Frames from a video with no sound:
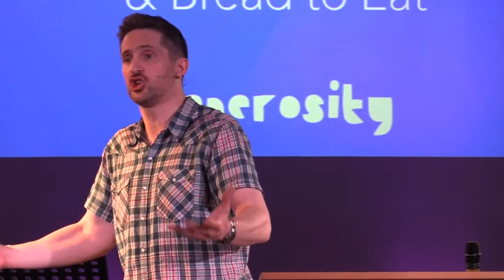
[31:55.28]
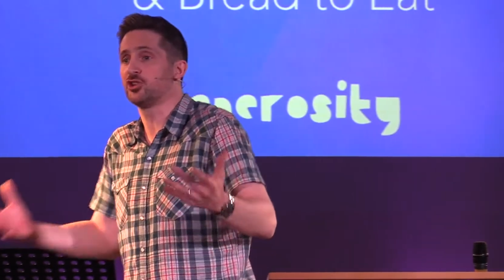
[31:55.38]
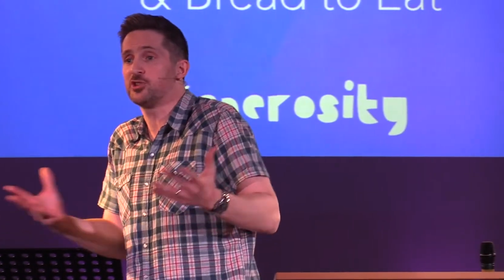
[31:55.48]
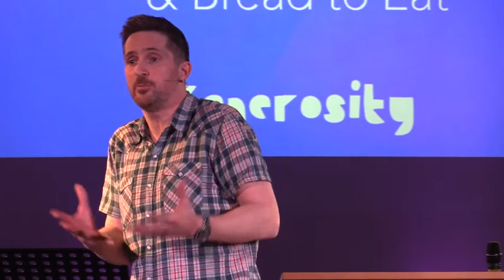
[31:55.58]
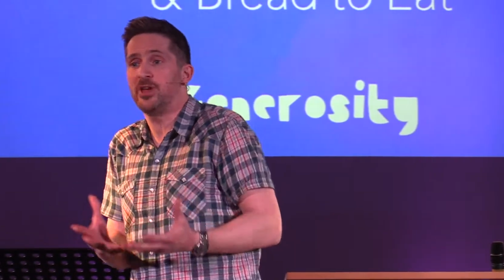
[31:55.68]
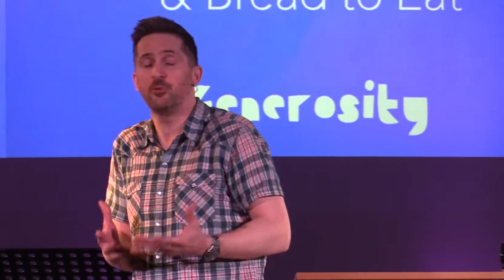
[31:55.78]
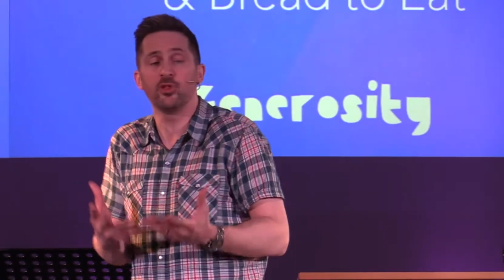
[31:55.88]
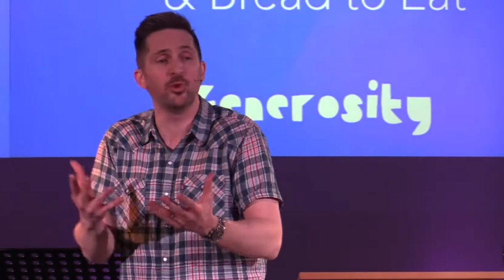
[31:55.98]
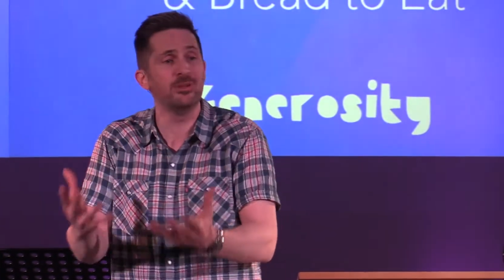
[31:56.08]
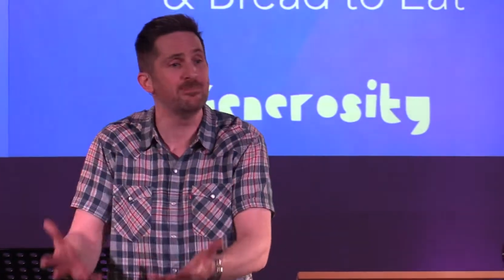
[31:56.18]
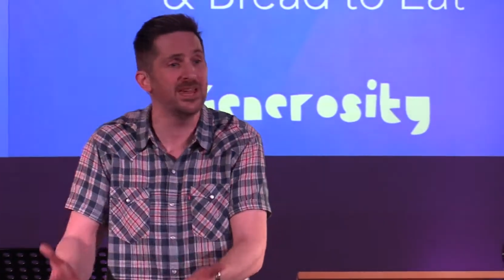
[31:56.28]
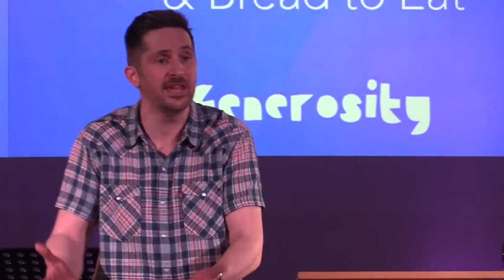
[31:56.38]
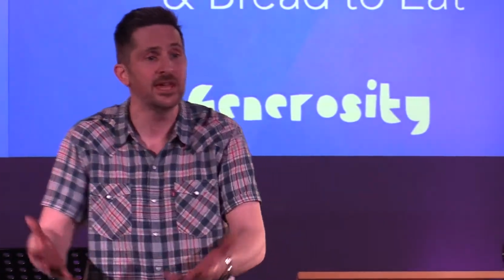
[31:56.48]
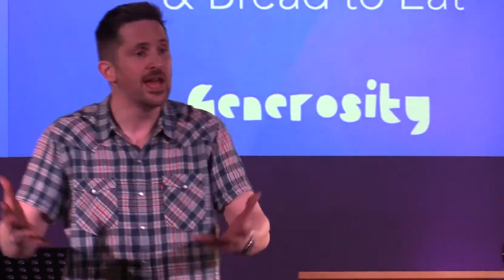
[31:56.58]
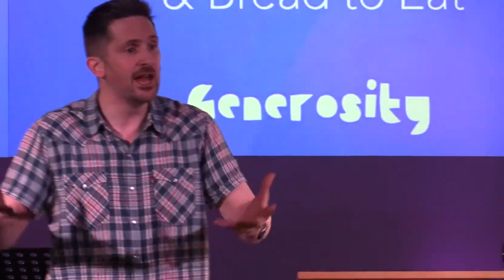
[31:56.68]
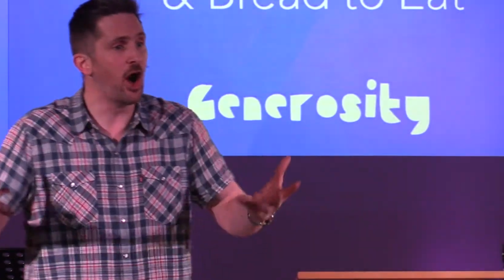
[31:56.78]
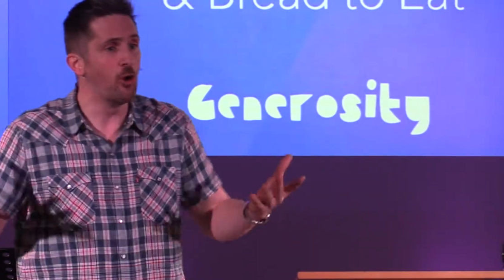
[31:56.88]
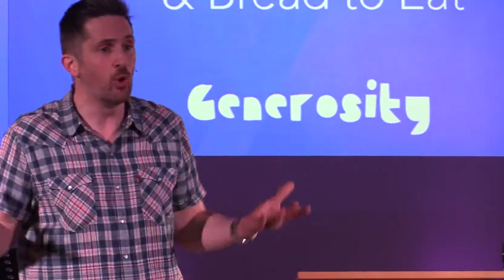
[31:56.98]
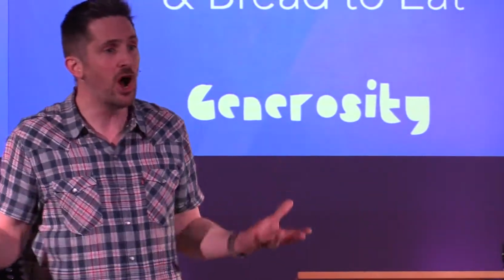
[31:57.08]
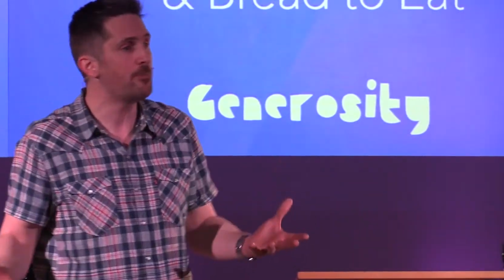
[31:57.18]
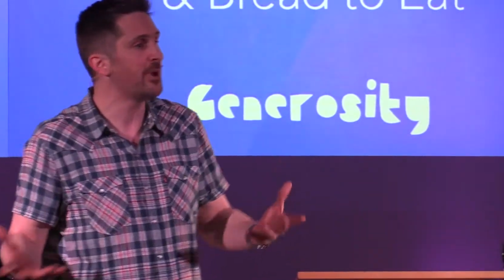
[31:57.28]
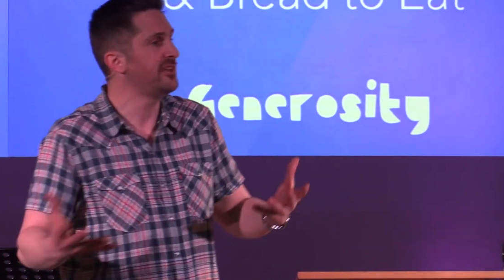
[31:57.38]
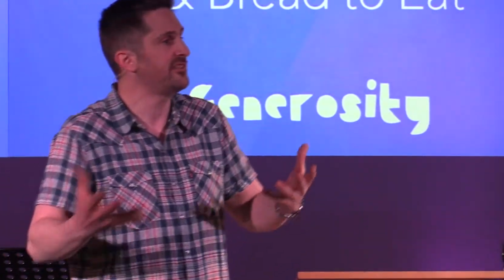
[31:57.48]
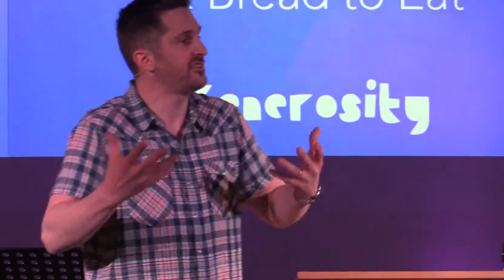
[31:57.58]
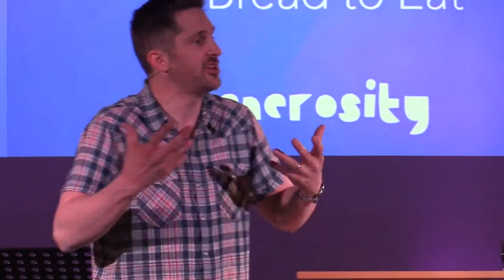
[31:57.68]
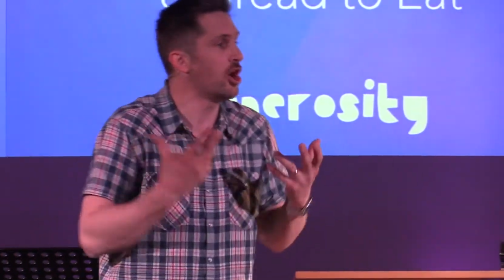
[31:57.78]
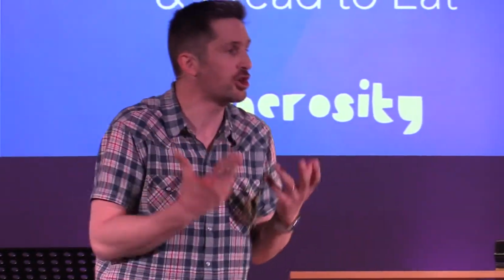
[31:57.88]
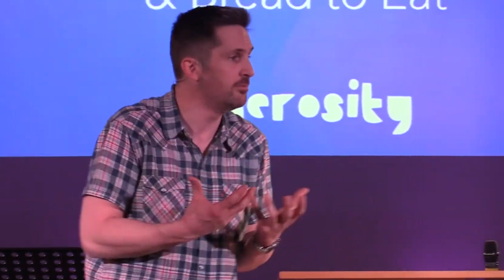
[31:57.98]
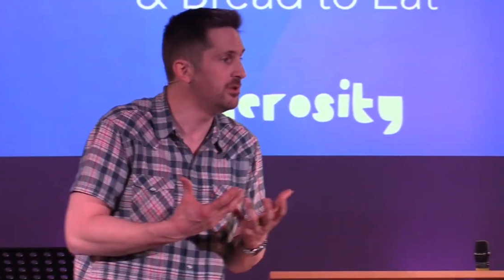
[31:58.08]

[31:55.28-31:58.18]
of the church, the people that we meet in our workplaces, in our